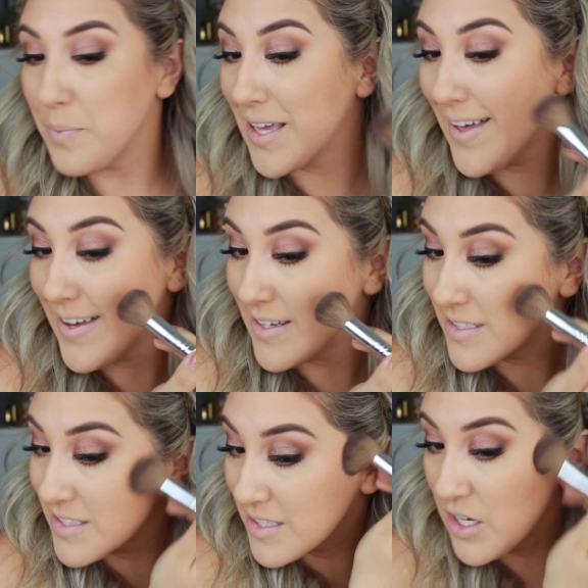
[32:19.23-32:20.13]

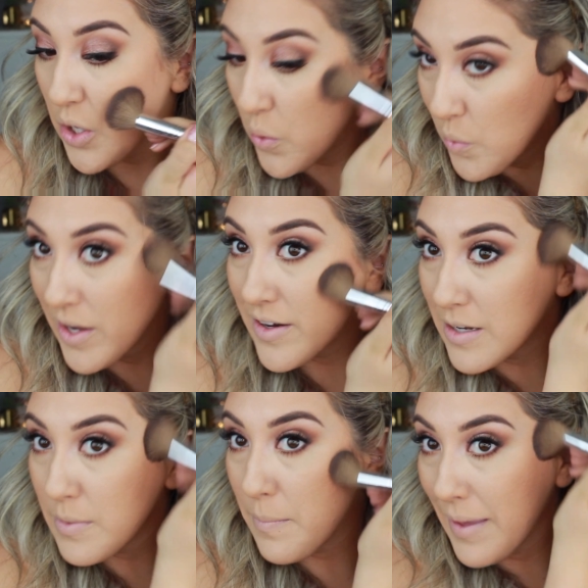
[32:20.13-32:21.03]
because we are
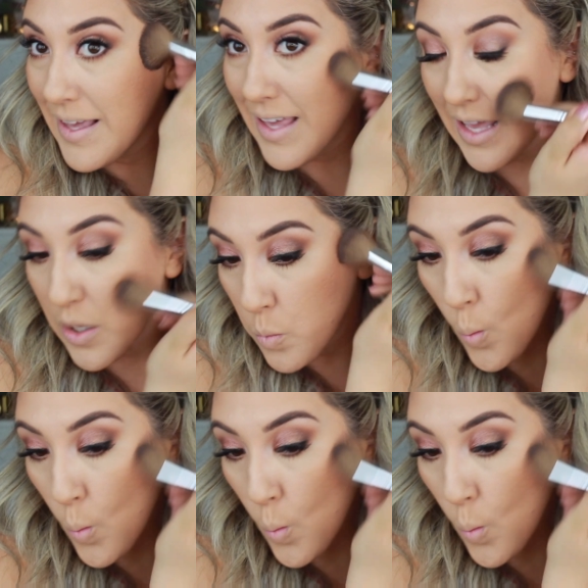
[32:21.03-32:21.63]
gonna be baking,